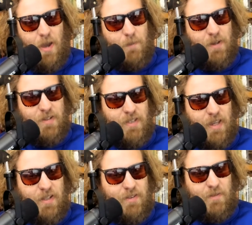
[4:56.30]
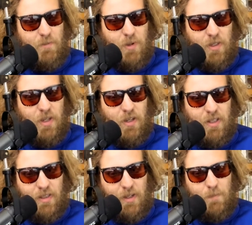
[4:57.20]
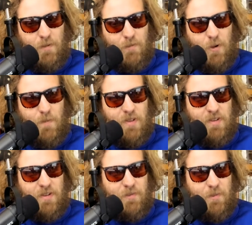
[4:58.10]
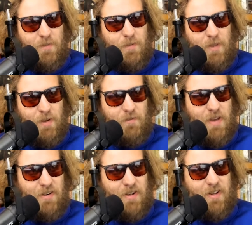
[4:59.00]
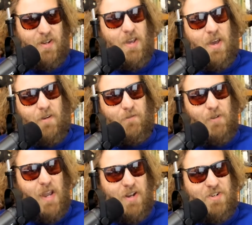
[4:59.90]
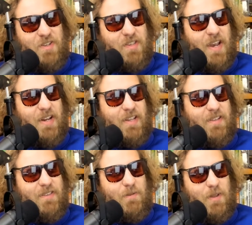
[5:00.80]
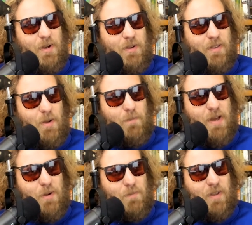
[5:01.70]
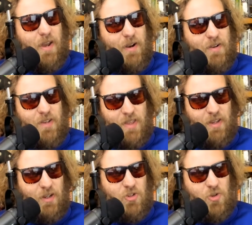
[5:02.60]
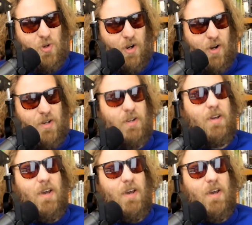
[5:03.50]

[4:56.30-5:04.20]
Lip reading: because they get some really elite performances from some of their veteran free agent signings, some of their better players. I think Judon